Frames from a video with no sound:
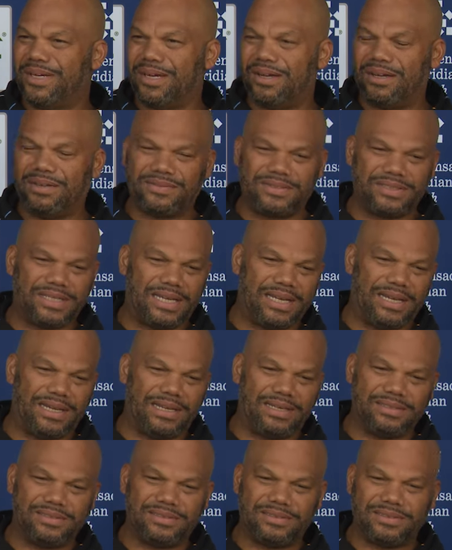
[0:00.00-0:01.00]

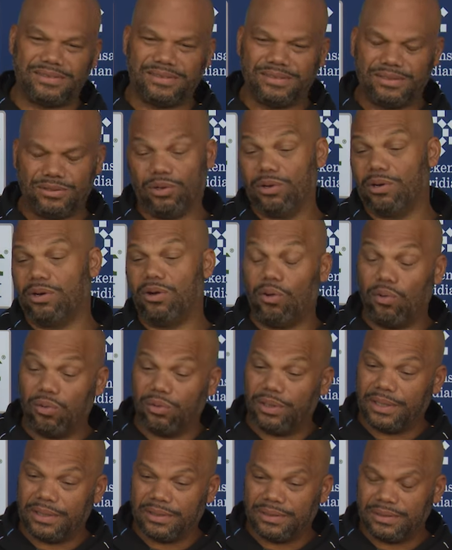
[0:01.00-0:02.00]
Offsides or
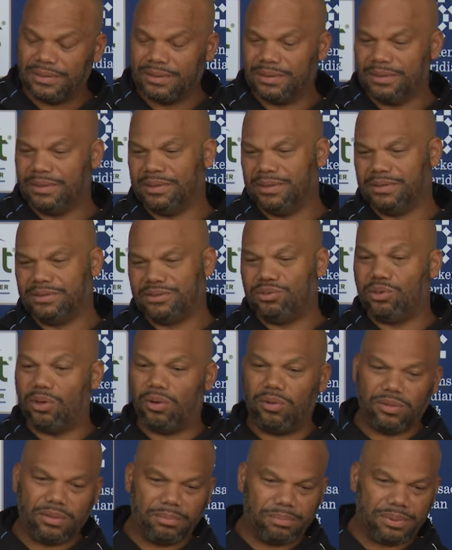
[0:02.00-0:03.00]
holding, 2
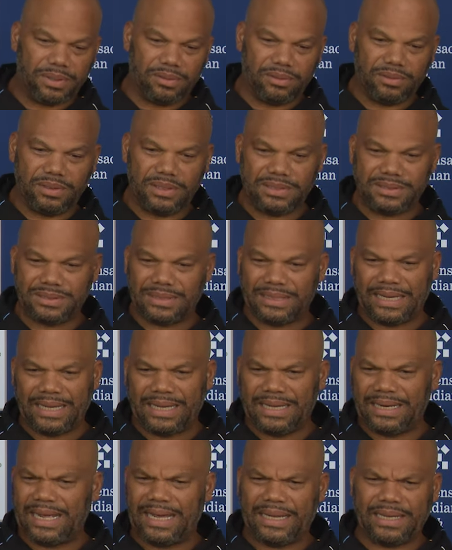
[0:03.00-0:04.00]
holding penalties, and
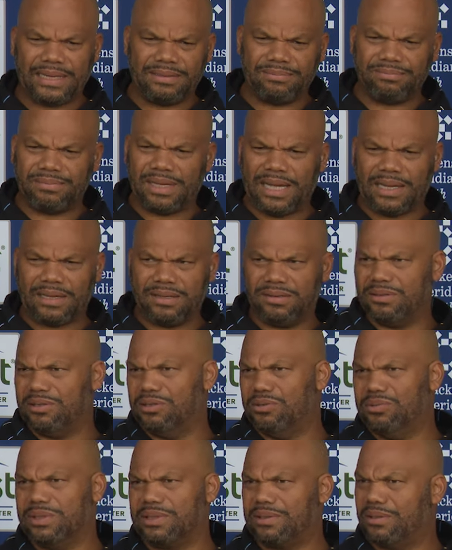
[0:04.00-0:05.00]
I can
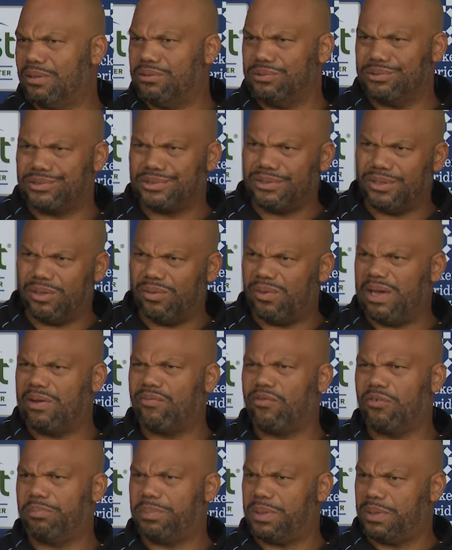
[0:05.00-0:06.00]
deal with those, you know,
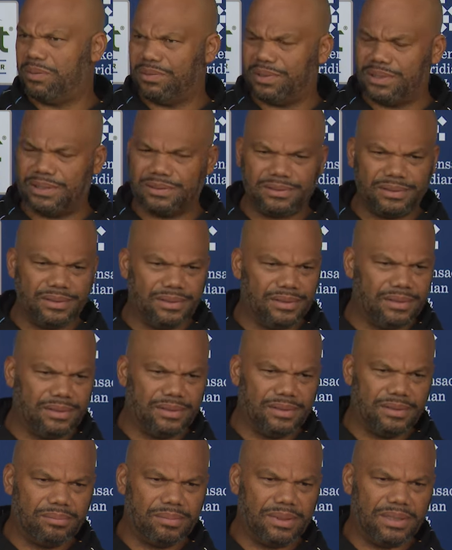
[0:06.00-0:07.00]
effort penalties,
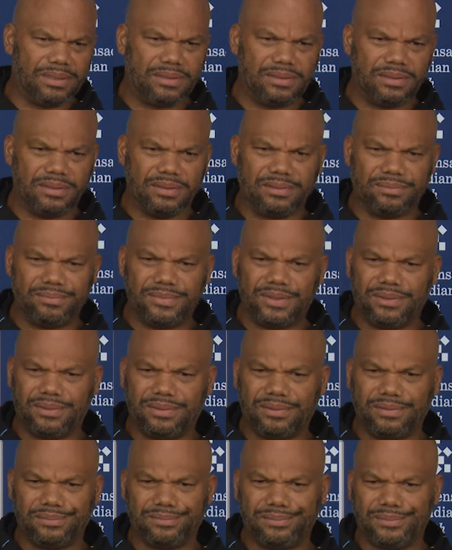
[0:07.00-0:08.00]
but the
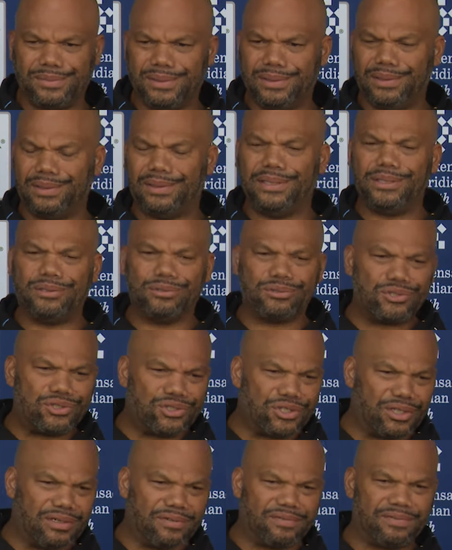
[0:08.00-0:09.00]
illegal
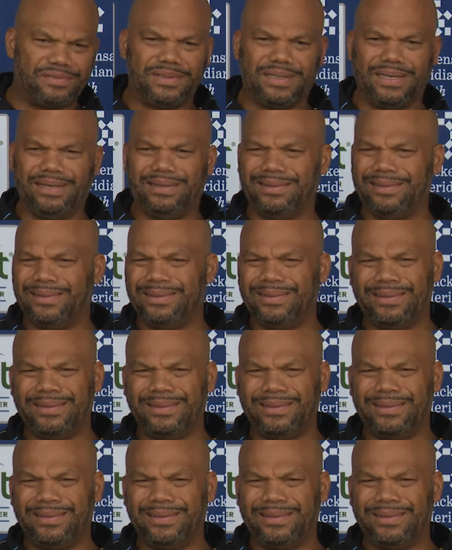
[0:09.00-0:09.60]
shift and